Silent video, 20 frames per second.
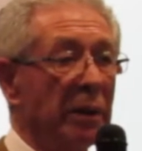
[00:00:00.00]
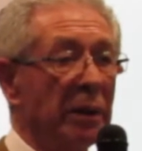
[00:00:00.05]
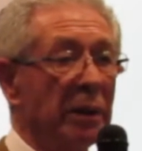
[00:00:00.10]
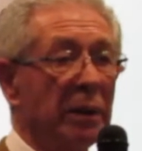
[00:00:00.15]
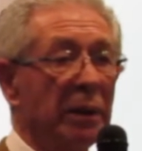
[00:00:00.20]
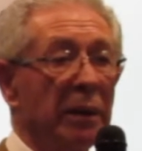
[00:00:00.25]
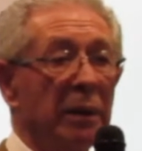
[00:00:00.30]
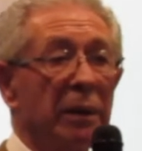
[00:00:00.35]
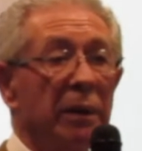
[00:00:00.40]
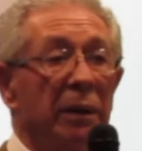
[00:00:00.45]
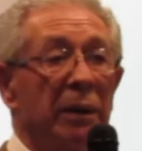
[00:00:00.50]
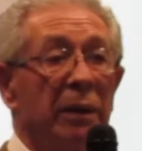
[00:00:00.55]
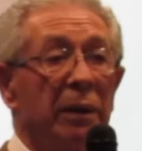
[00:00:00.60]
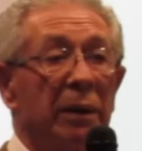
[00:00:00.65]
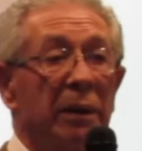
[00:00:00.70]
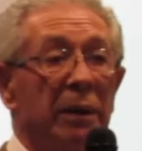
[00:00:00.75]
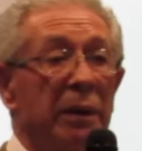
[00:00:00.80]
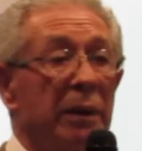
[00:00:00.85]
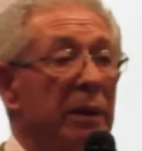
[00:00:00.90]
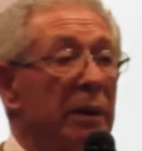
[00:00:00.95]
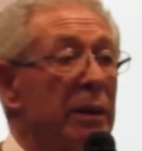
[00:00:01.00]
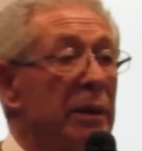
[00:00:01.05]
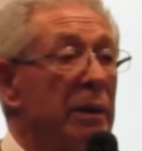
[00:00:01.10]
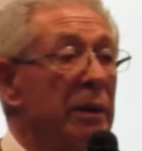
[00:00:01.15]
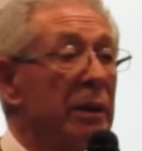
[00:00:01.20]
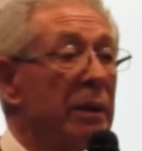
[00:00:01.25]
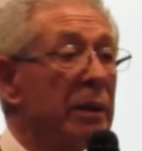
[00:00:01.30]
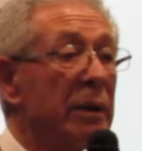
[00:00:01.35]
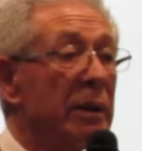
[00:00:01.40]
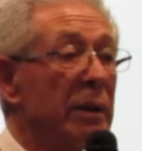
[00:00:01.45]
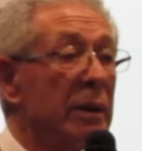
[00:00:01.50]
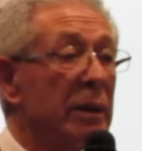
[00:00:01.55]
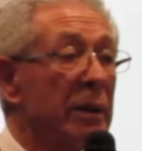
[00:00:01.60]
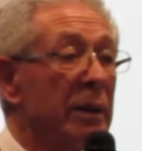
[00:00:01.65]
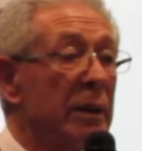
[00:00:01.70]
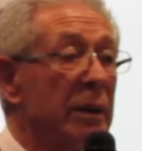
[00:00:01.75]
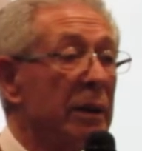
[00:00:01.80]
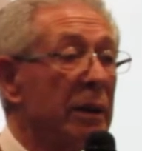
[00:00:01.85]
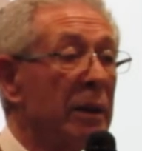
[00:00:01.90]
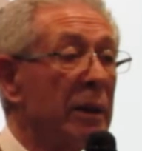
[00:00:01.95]

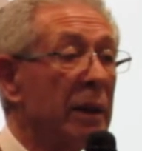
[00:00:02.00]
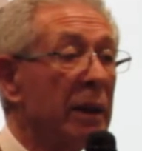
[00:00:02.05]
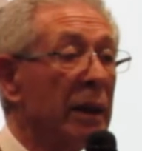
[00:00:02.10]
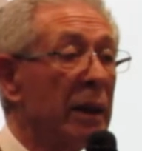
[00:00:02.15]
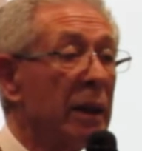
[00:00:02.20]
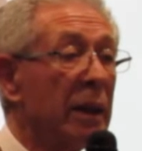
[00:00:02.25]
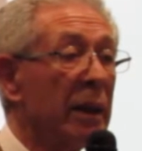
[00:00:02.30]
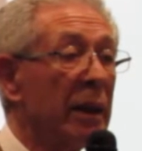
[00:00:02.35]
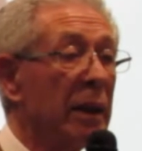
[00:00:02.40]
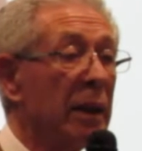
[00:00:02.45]
No one is speaking in this clip.